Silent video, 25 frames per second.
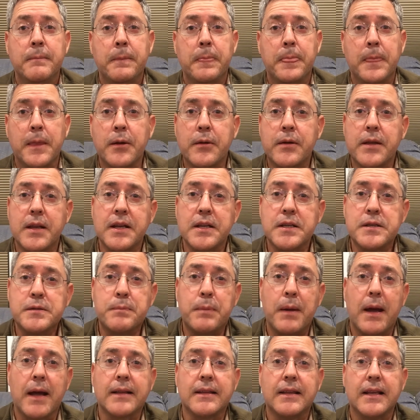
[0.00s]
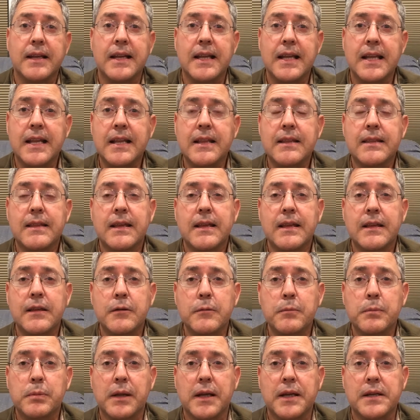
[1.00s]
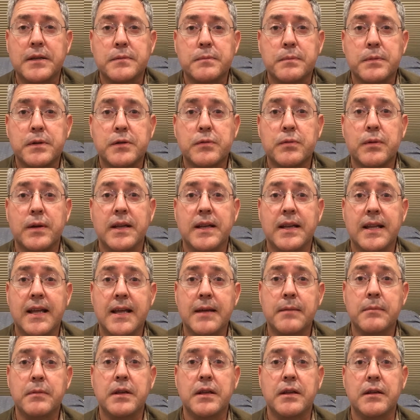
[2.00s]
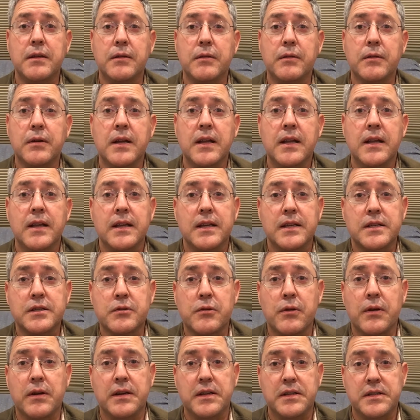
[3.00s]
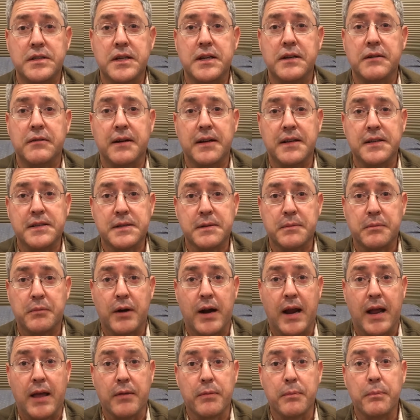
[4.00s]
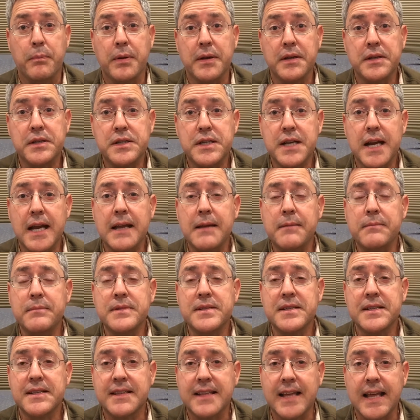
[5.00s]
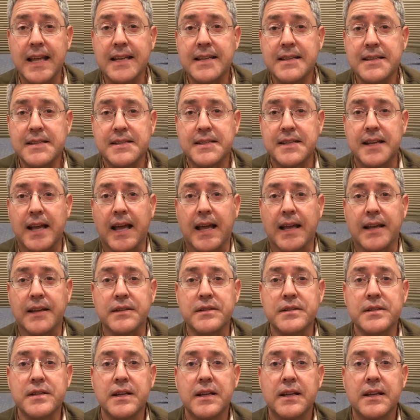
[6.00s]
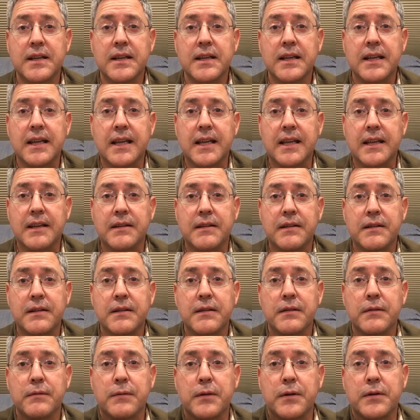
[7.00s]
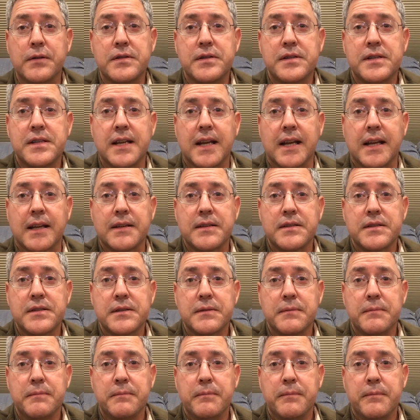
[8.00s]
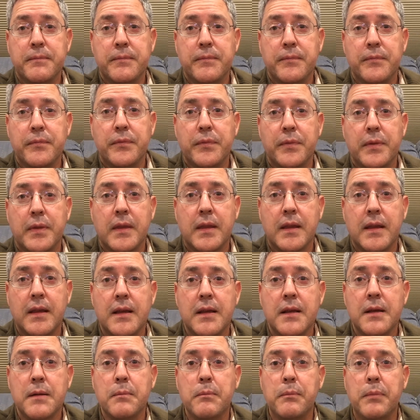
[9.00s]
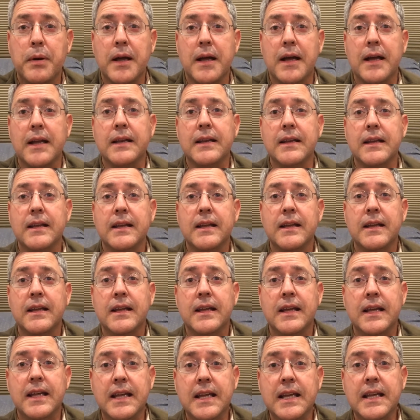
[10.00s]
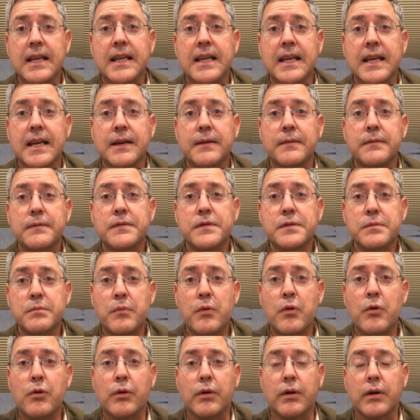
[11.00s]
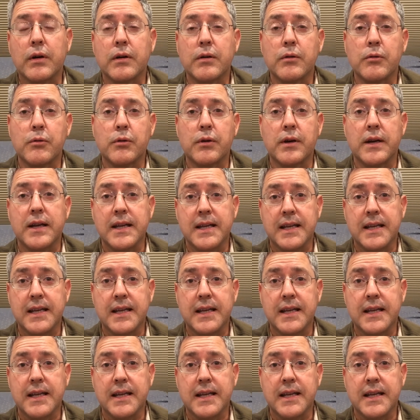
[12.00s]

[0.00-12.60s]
You can expect that anything you place between him and you is going to generate some wrath. But James then says in verse 6 But he gives more, or he